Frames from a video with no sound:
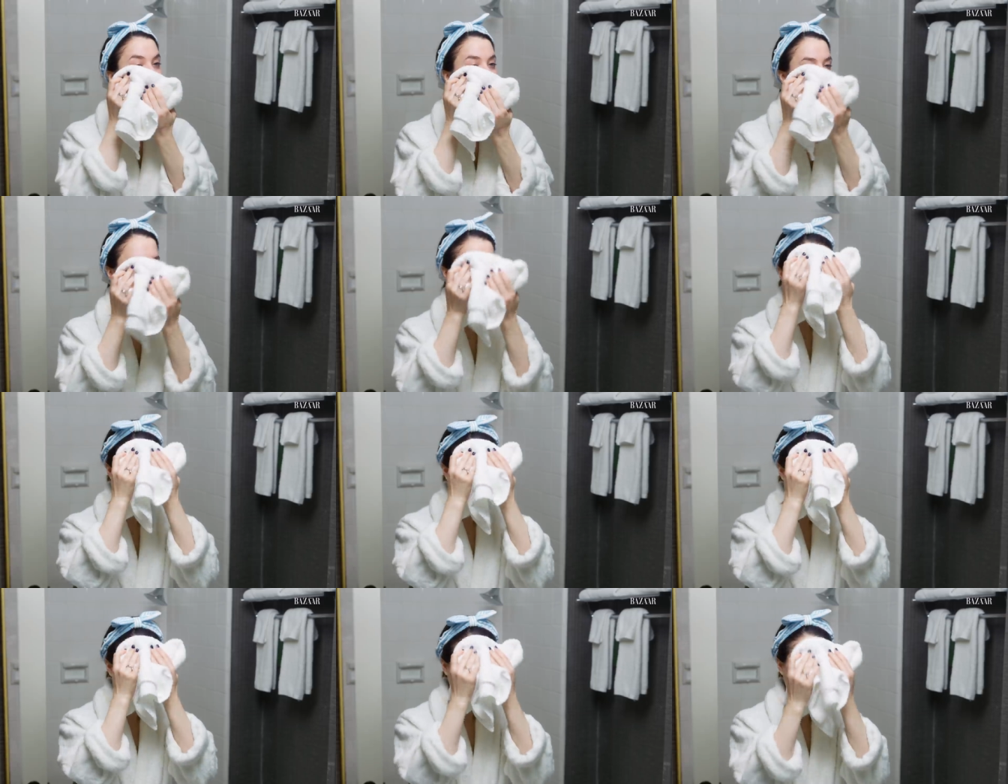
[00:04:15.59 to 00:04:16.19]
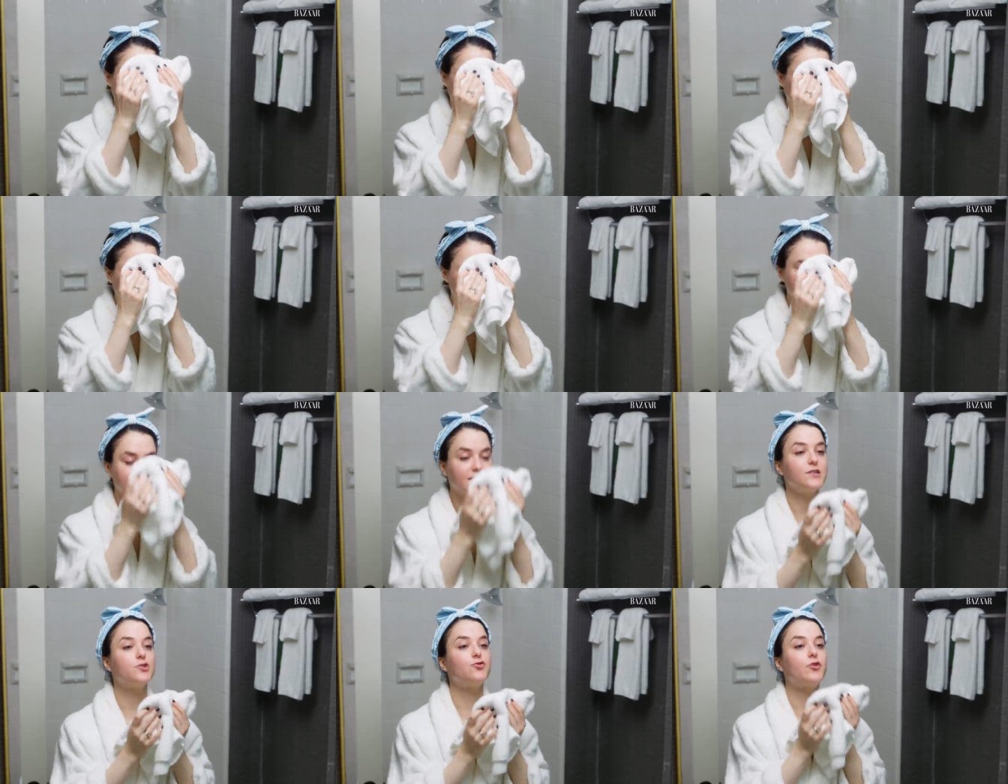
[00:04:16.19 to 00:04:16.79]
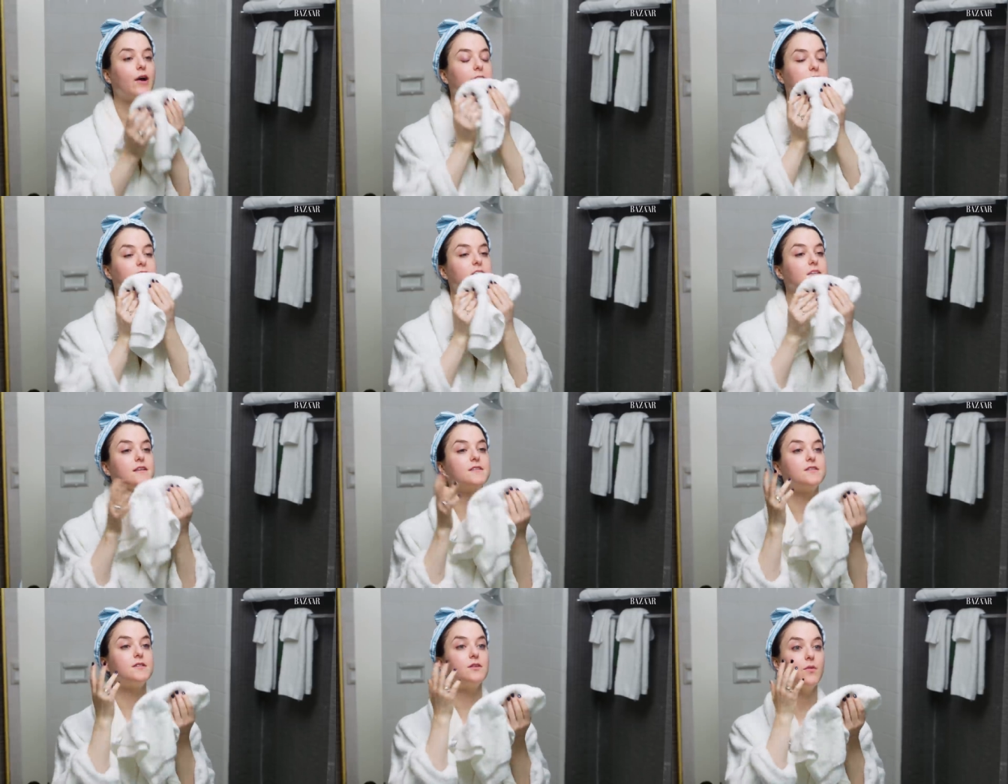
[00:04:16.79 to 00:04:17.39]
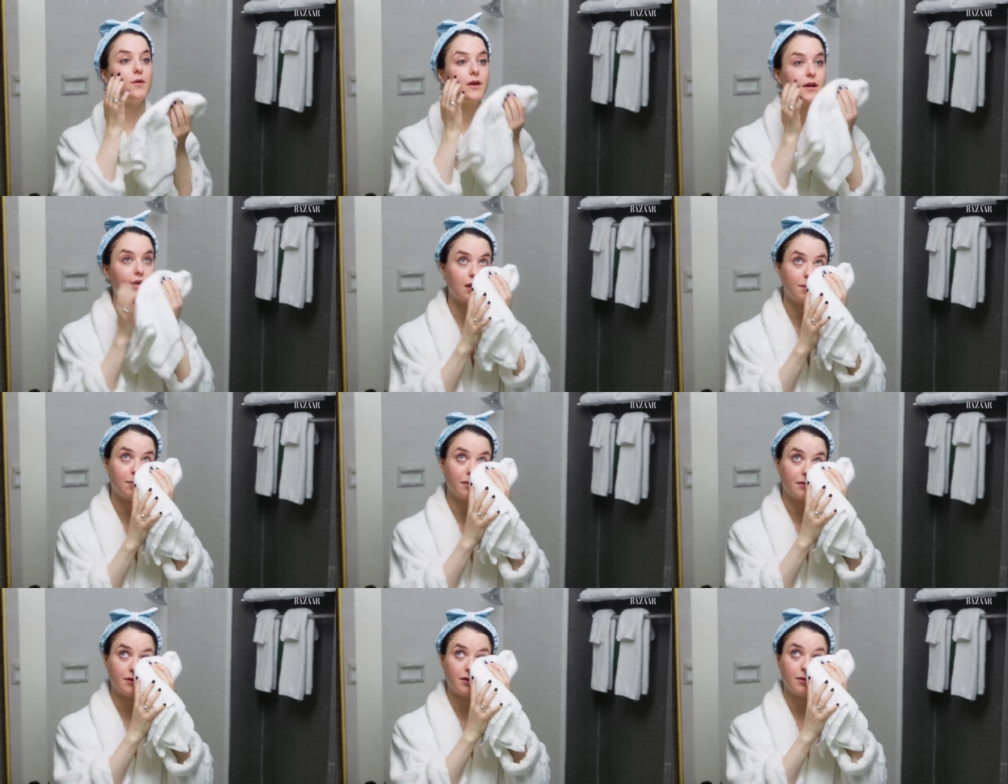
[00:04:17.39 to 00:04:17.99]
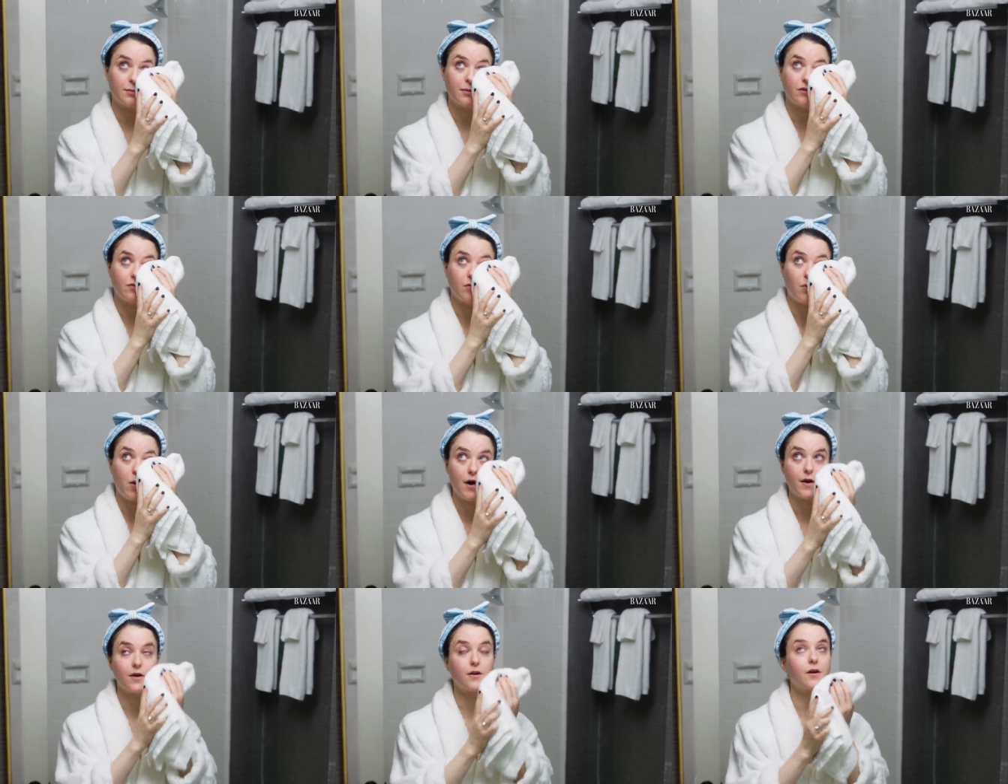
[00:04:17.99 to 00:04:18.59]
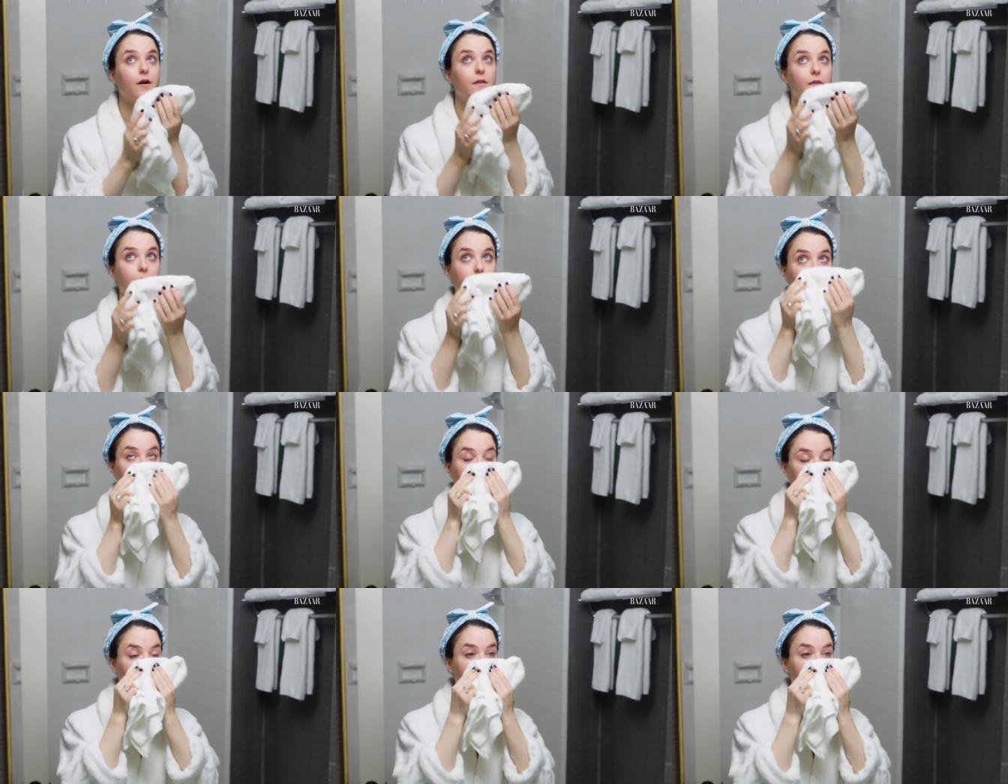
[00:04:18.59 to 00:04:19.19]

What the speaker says: I just pat my skin dry because I still want to keep a little bit of water on there.